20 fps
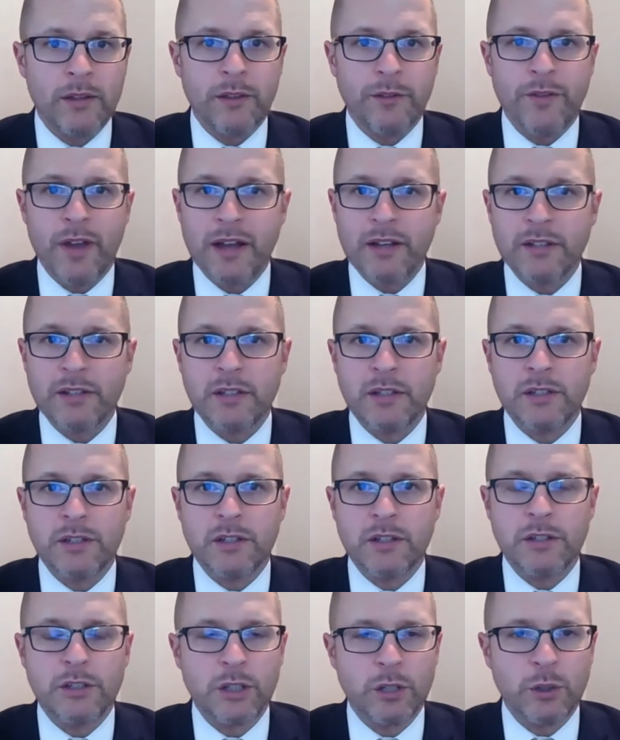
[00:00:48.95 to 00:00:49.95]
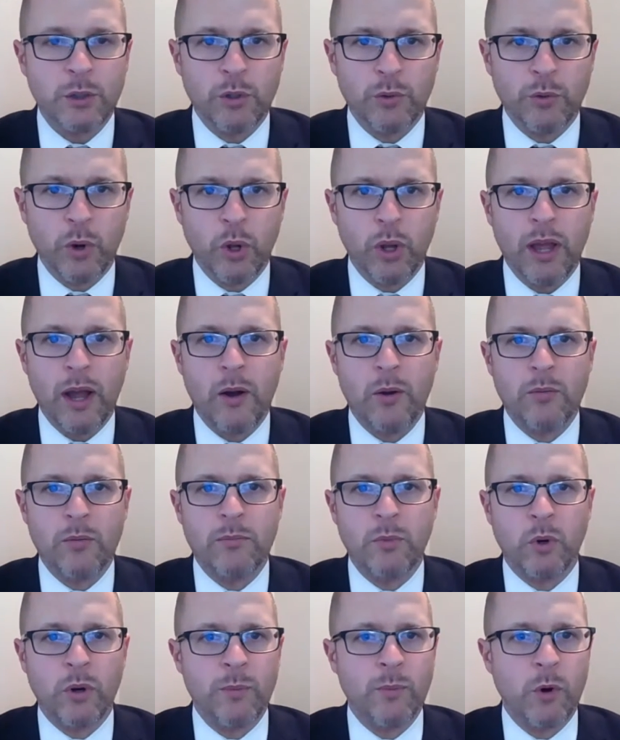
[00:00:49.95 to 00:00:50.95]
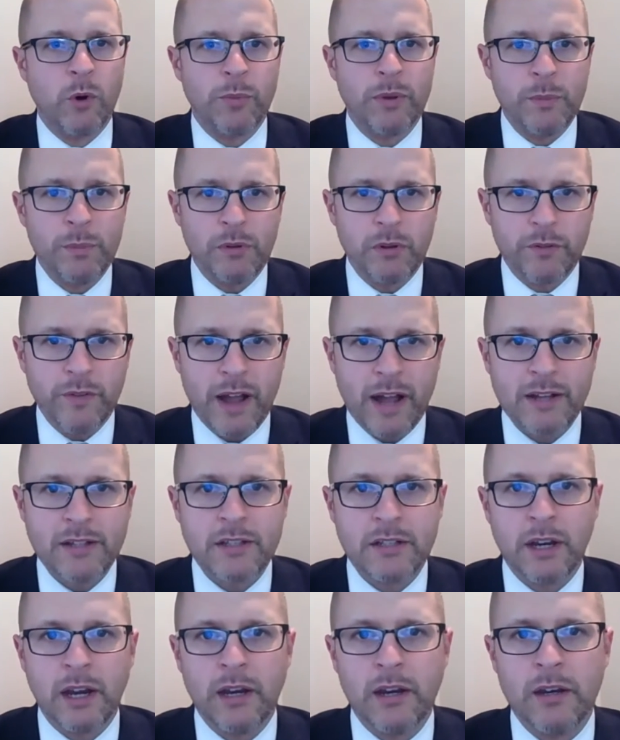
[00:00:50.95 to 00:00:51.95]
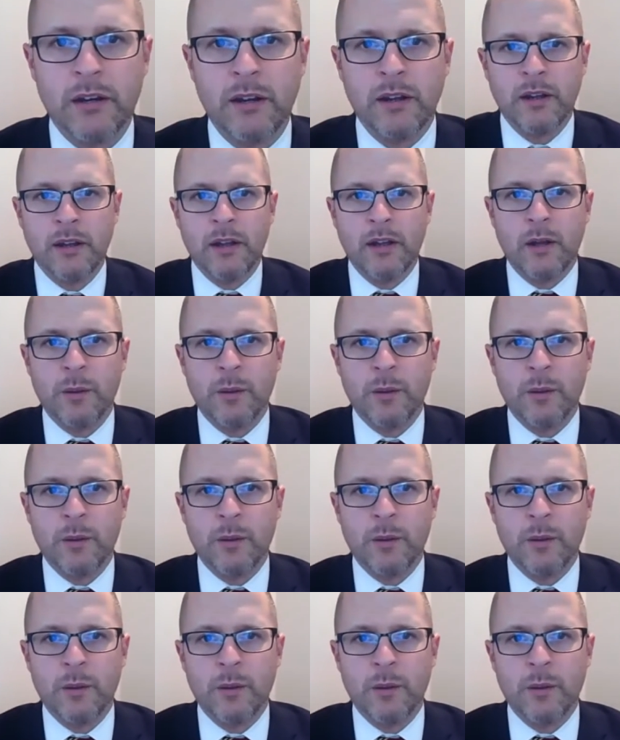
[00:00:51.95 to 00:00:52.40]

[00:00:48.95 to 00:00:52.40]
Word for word: The vaccines continue to roll out. More and more people are vaccinated